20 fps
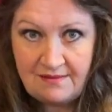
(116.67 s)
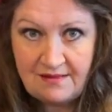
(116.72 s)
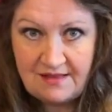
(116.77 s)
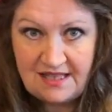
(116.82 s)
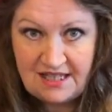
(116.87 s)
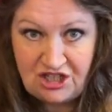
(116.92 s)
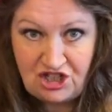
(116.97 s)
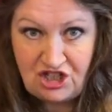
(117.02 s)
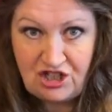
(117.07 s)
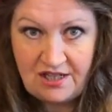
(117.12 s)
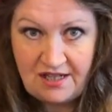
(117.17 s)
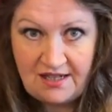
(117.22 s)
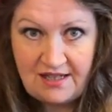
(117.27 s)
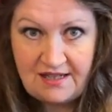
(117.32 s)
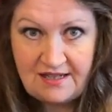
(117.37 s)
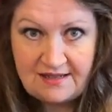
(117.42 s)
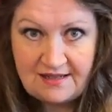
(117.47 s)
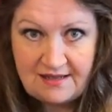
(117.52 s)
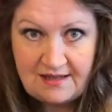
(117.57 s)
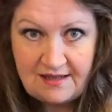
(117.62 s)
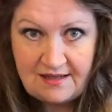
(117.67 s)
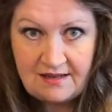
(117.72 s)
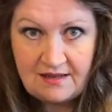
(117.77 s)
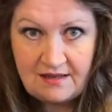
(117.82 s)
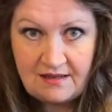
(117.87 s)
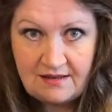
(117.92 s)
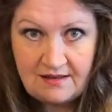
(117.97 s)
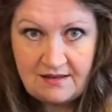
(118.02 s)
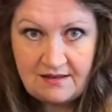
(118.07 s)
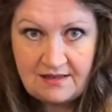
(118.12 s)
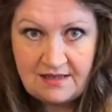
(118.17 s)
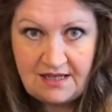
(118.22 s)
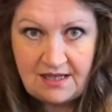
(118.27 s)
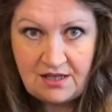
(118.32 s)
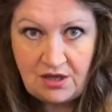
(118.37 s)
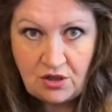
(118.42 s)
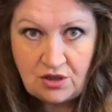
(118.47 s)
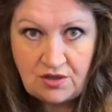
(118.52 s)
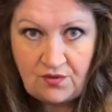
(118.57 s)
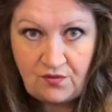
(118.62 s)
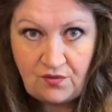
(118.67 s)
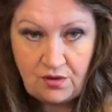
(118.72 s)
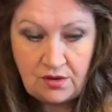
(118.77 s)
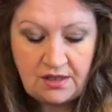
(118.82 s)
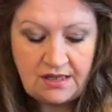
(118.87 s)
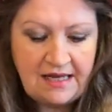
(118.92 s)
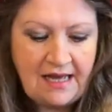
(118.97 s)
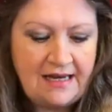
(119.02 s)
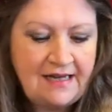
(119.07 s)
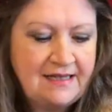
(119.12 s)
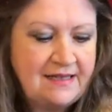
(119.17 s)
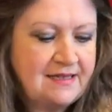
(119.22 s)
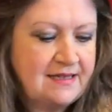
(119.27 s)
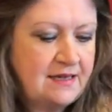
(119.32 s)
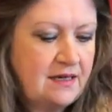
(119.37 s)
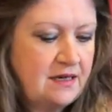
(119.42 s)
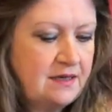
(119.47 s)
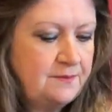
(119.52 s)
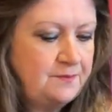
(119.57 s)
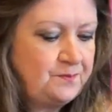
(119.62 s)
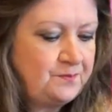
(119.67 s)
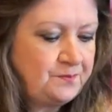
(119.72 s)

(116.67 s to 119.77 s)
this year's TeaCosyFolk calendar.